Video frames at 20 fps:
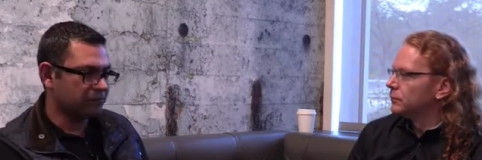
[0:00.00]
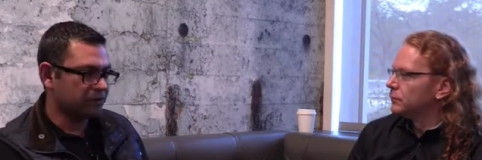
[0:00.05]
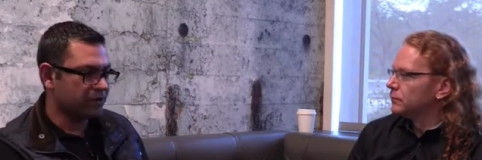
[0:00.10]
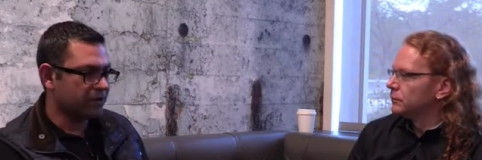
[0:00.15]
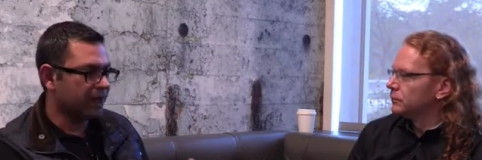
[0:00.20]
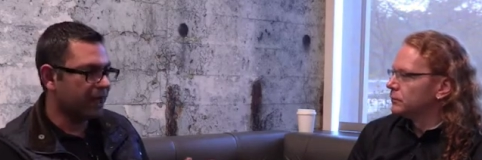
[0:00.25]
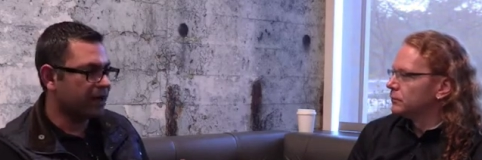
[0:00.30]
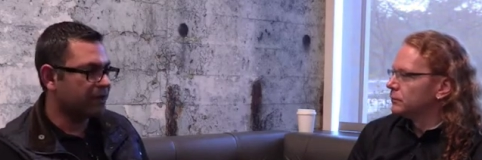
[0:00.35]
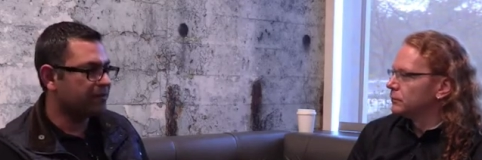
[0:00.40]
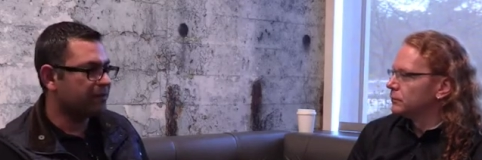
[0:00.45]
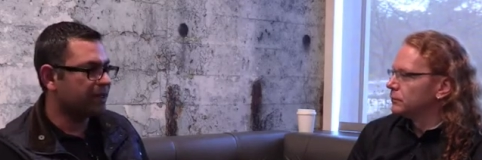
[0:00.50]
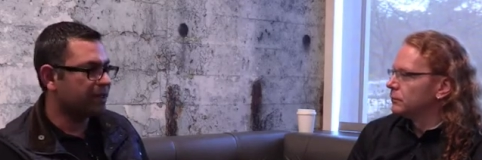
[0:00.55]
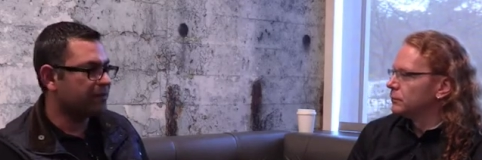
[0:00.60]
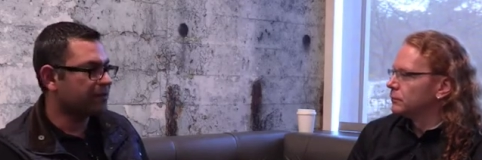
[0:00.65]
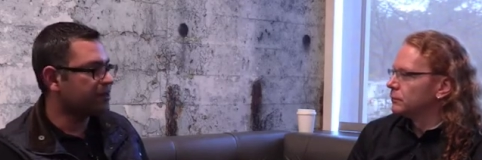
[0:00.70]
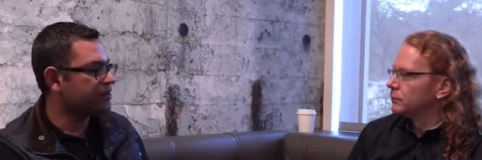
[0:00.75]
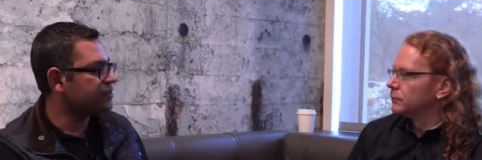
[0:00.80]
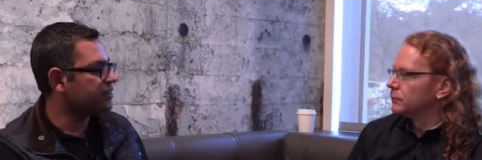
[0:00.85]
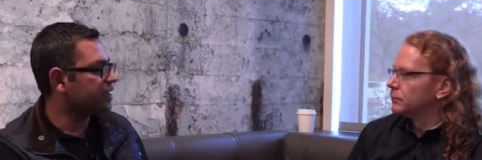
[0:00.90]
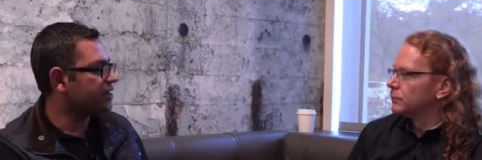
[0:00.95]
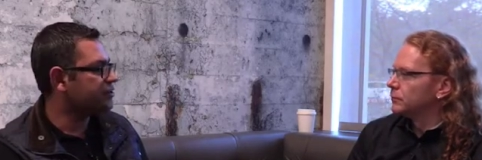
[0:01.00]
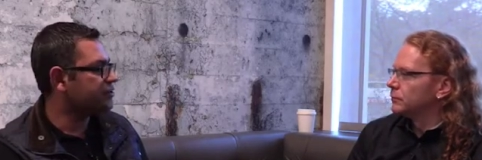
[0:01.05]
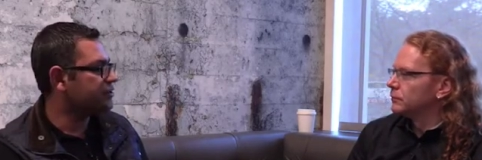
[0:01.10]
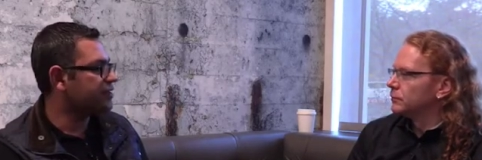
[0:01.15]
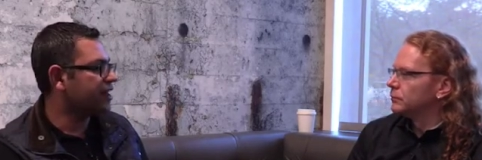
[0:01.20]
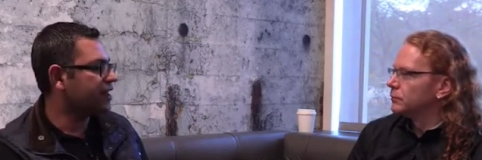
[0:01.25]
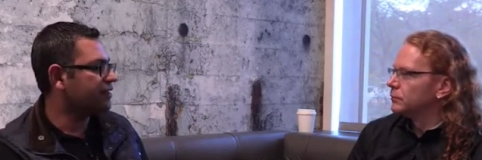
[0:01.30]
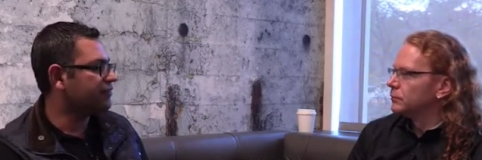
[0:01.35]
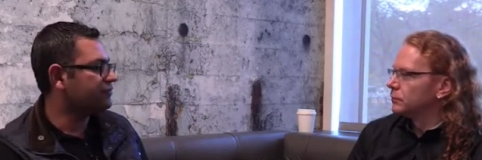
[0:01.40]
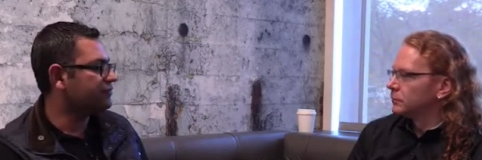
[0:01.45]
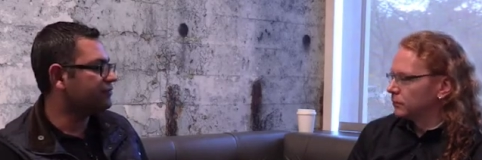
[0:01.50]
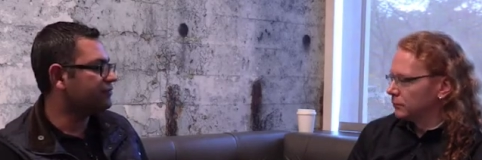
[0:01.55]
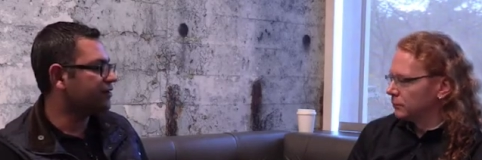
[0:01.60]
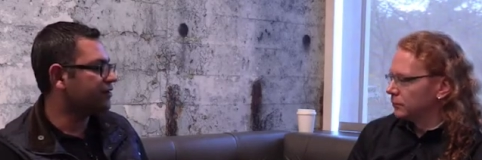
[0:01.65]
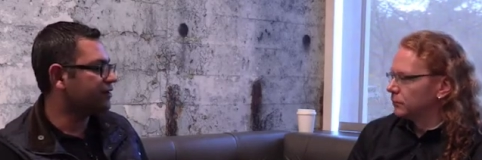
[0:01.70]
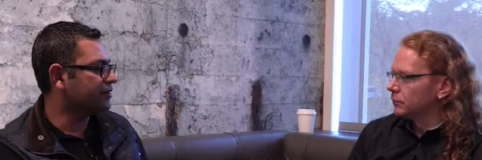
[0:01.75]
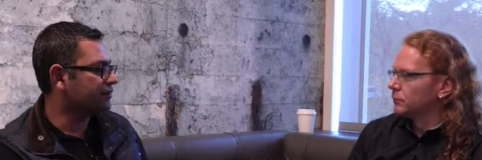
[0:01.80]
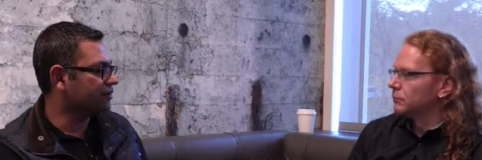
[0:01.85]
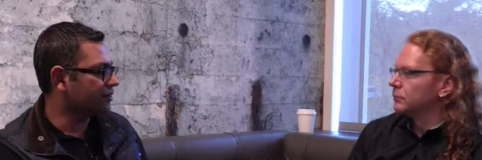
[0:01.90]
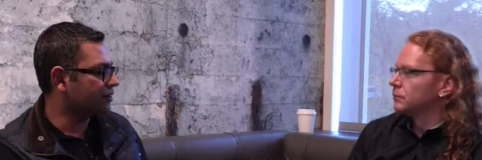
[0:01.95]
Speaker 1: you know at MS Edge Dev
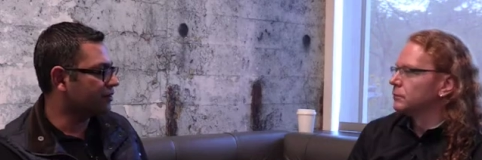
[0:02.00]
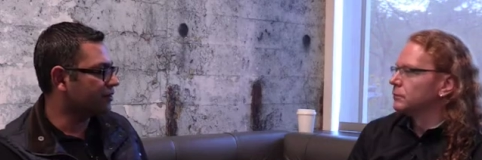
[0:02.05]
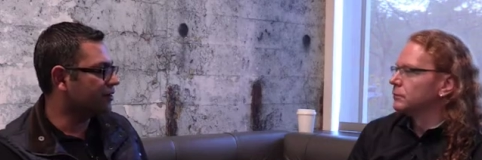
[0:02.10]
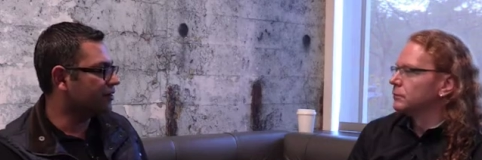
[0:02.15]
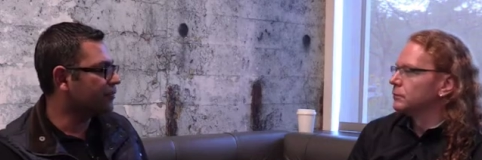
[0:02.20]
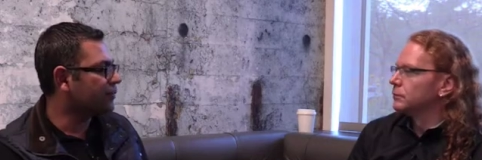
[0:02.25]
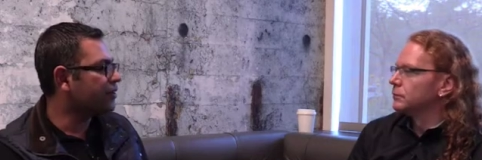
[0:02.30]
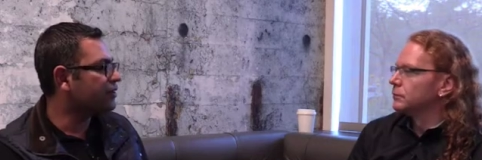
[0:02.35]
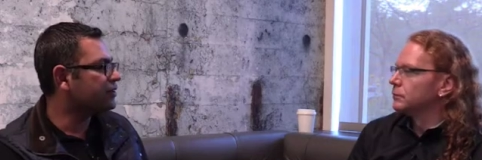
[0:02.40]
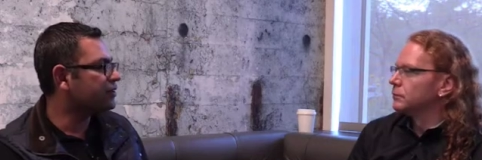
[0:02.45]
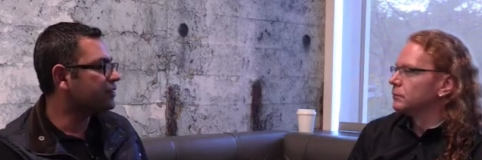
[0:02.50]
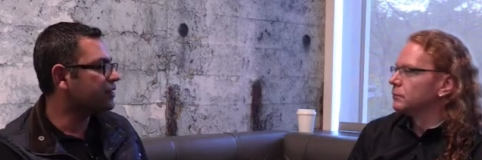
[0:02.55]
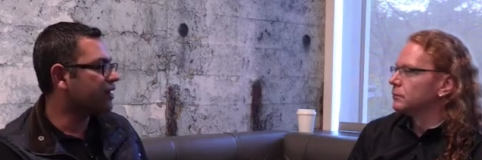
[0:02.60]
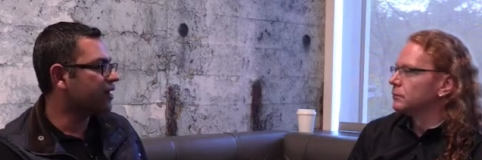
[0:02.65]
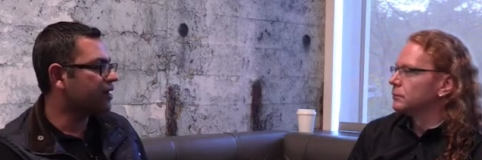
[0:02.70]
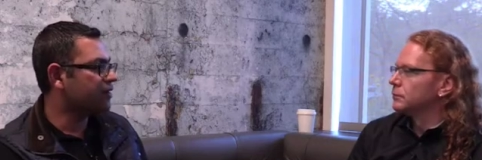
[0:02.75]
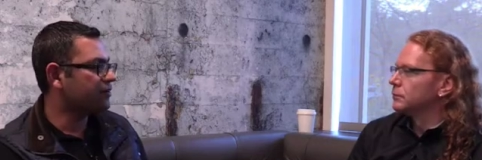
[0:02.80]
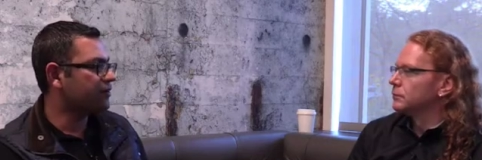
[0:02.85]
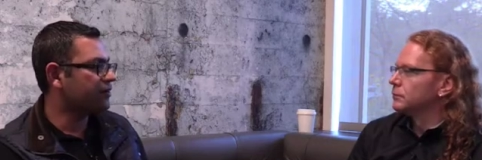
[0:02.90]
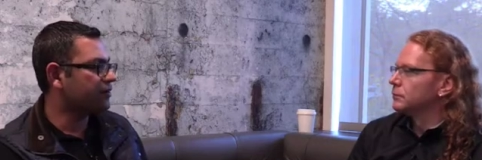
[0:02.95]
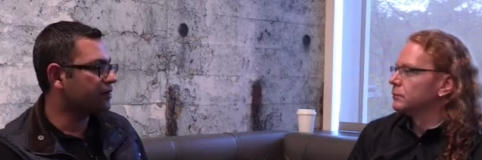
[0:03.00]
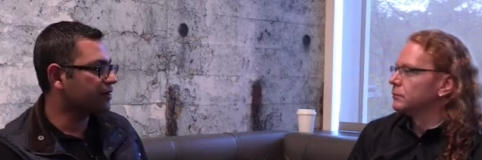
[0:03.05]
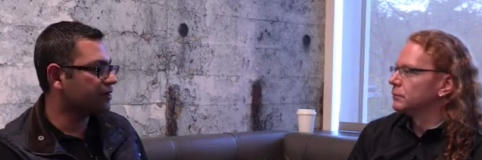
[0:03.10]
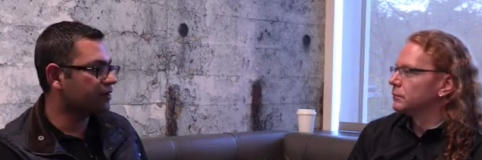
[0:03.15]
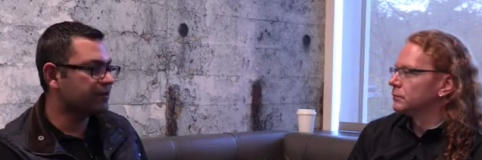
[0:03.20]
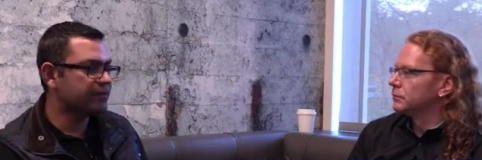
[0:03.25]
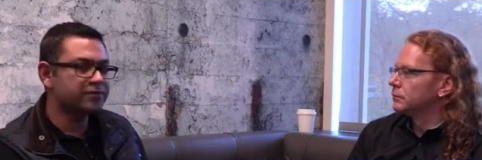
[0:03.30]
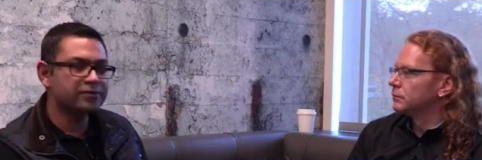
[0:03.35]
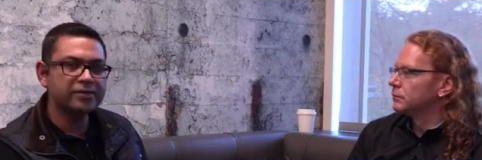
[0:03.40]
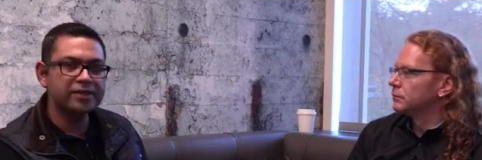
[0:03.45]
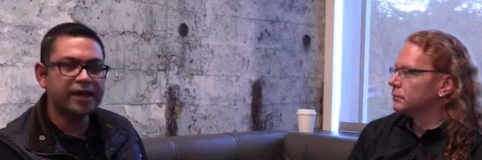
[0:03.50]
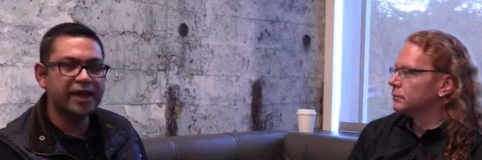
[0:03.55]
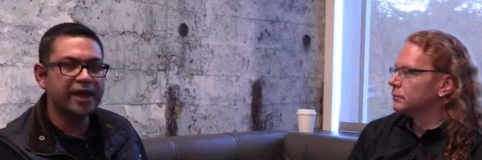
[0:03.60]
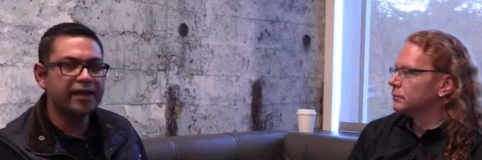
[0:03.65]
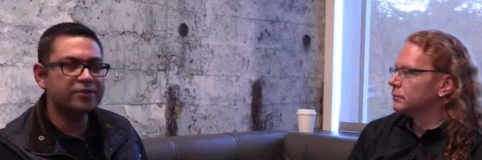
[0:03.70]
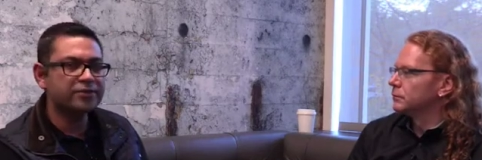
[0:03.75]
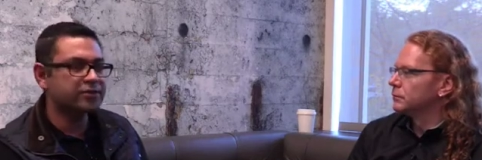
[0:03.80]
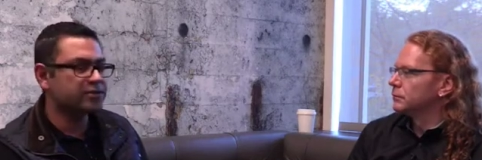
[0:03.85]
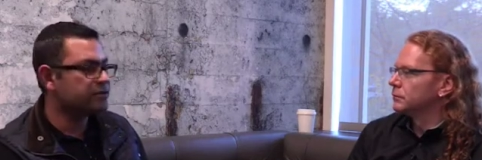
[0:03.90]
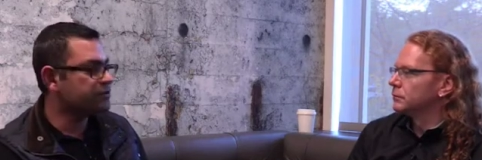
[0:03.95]
uh, on our Twitter account. You can use the
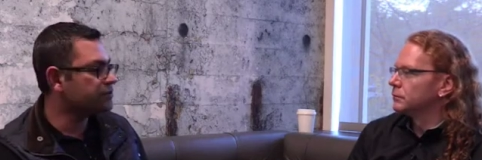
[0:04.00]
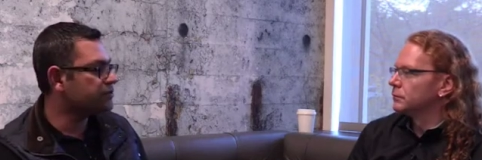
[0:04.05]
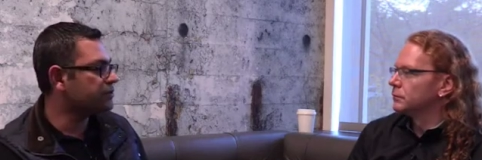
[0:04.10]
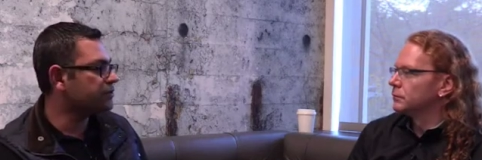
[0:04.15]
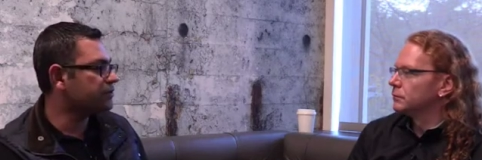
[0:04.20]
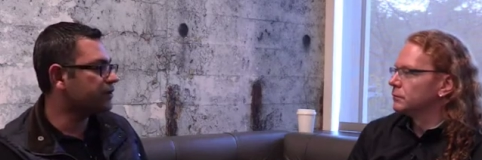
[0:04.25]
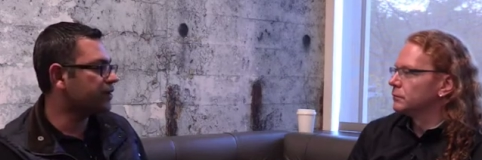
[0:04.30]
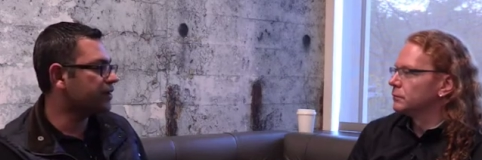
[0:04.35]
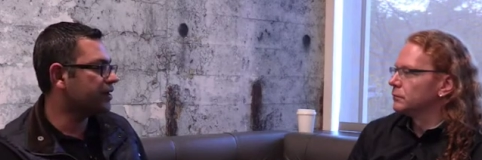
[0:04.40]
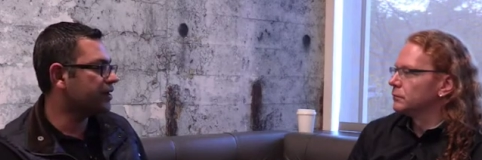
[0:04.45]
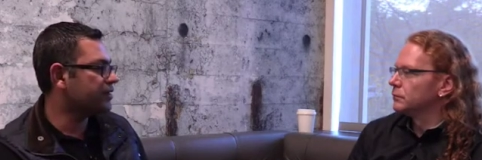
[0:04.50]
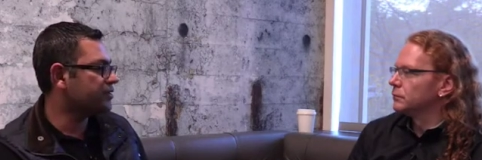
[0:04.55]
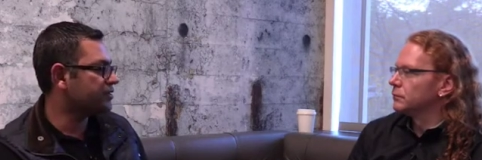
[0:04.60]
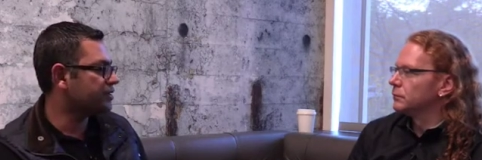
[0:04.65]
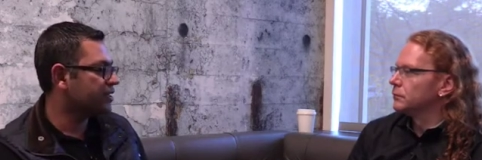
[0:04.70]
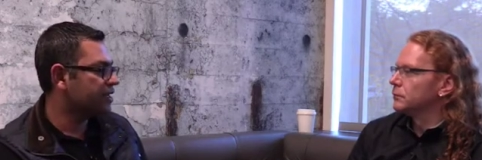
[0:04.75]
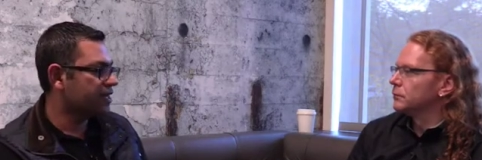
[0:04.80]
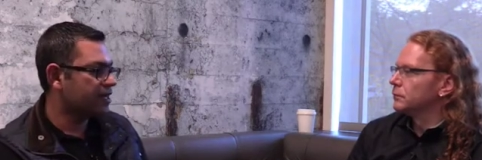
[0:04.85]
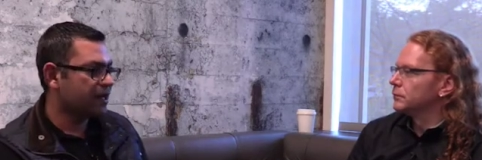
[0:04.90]
Edge user voice.